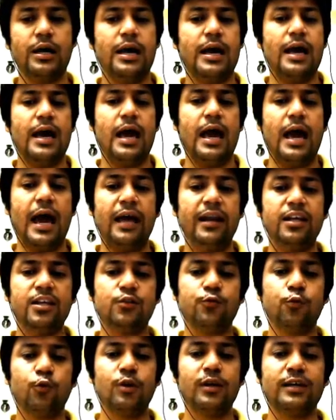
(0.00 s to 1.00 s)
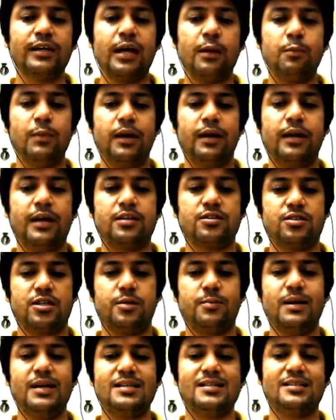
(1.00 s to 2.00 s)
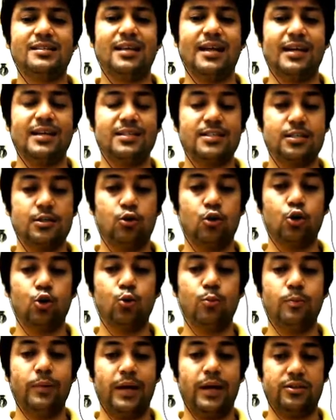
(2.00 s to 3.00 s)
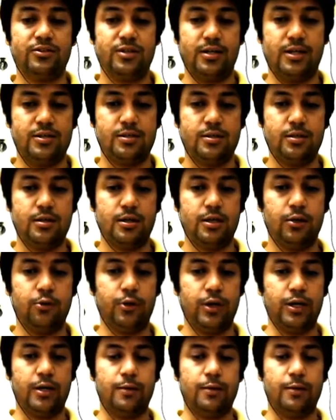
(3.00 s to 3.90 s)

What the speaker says: and is full can be tested by size is equal to max size. Great.